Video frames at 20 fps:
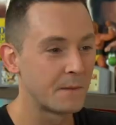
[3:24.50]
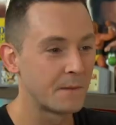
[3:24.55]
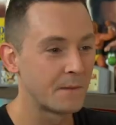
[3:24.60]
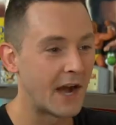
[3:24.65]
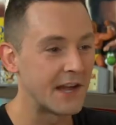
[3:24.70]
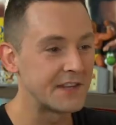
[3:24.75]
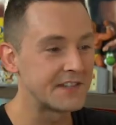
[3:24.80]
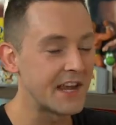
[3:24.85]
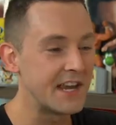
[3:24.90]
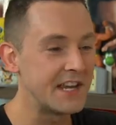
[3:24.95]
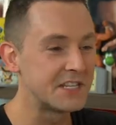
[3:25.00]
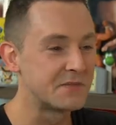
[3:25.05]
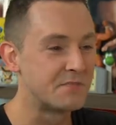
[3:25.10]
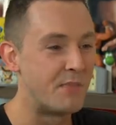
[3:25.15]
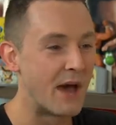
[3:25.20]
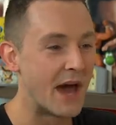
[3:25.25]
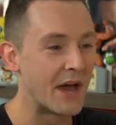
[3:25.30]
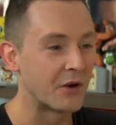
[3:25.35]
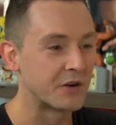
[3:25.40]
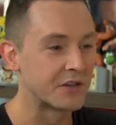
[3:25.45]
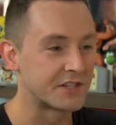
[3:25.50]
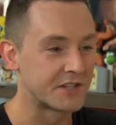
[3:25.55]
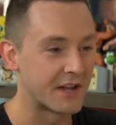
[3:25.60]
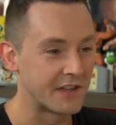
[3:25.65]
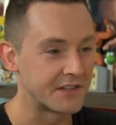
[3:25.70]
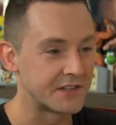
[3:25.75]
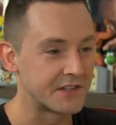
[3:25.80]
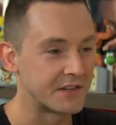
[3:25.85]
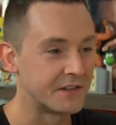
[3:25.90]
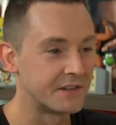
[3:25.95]
I'd say he's better
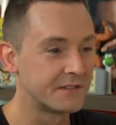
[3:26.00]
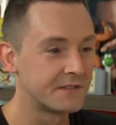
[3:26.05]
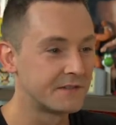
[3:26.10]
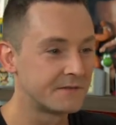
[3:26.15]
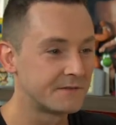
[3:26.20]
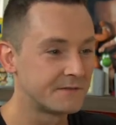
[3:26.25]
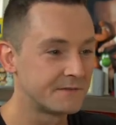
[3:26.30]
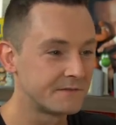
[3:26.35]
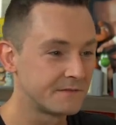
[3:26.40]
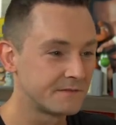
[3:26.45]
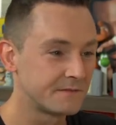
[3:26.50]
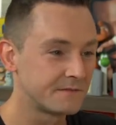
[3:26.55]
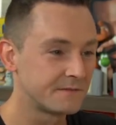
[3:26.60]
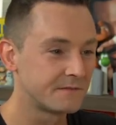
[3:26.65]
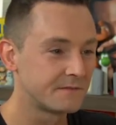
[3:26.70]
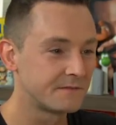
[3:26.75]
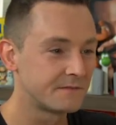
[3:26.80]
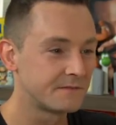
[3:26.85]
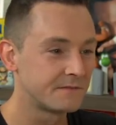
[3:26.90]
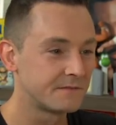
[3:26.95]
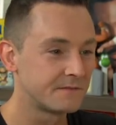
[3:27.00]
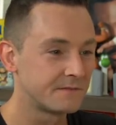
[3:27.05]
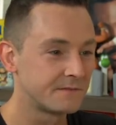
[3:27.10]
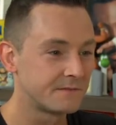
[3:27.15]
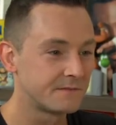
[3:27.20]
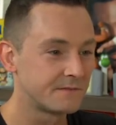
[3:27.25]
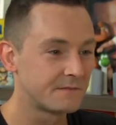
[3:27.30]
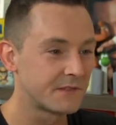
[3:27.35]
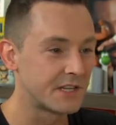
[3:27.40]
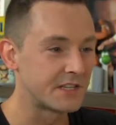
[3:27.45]
Stenson.
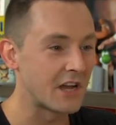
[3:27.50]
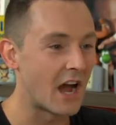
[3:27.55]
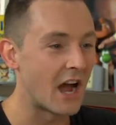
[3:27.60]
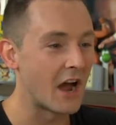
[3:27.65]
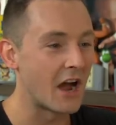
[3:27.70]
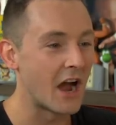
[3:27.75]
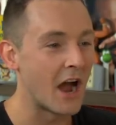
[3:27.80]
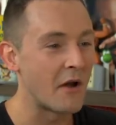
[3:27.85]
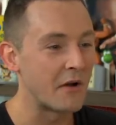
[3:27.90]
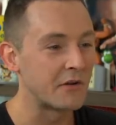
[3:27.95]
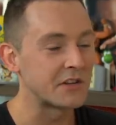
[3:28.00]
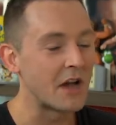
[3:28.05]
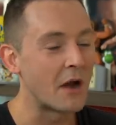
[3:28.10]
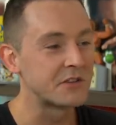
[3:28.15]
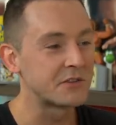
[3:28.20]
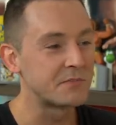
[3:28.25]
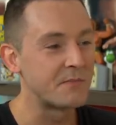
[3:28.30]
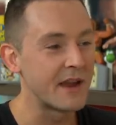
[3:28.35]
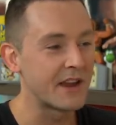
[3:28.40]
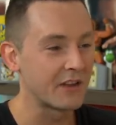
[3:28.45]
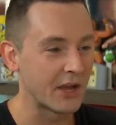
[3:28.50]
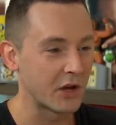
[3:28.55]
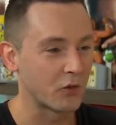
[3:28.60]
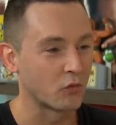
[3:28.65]
Because I, I was I was making like